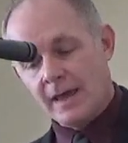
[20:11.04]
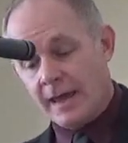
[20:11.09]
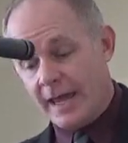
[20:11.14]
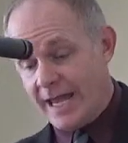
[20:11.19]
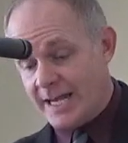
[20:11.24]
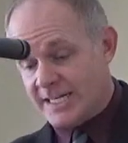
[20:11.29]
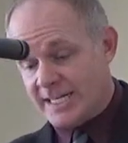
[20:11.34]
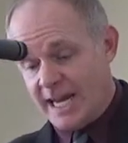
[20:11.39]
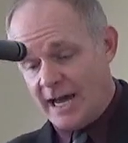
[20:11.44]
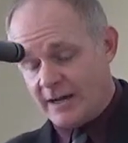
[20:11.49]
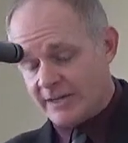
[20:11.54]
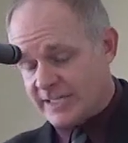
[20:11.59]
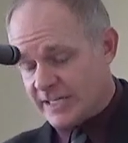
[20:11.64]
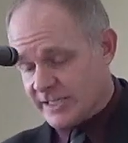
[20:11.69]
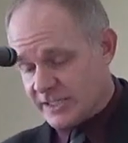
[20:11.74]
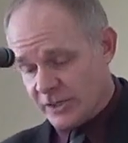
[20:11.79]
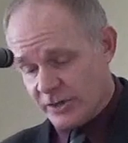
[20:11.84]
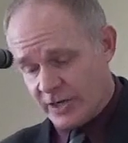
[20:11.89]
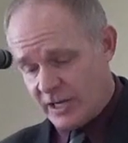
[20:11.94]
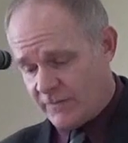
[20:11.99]
He tells
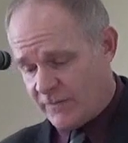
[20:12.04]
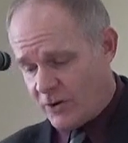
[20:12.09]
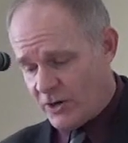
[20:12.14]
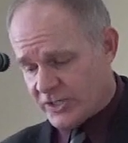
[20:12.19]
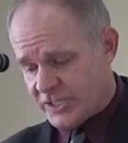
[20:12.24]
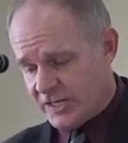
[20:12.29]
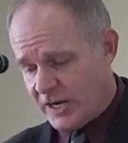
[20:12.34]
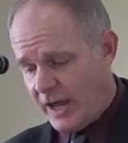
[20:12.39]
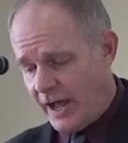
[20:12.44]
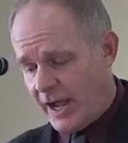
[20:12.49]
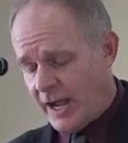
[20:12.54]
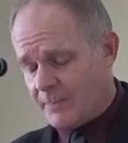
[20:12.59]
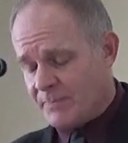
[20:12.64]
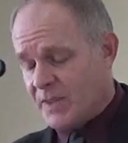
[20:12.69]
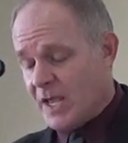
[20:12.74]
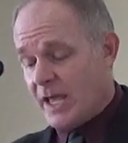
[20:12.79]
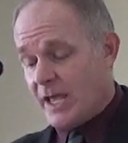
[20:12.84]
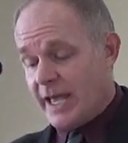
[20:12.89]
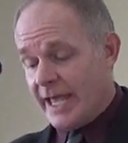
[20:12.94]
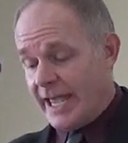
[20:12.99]
us, look at verse 9.
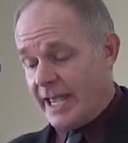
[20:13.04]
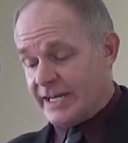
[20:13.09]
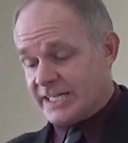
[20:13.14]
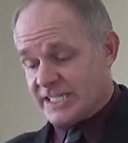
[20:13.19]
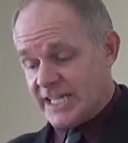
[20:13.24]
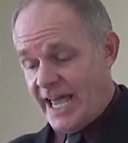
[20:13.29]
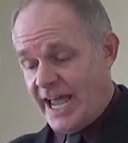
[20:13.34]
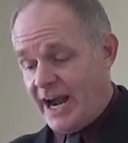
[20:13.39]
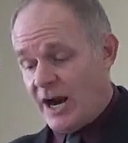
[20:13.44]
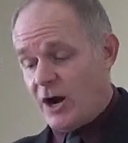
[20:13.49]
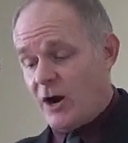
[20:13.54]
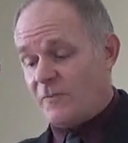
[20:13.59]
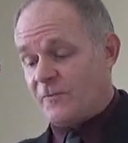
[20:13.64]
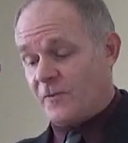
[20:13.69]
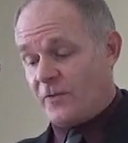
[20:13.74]
He's there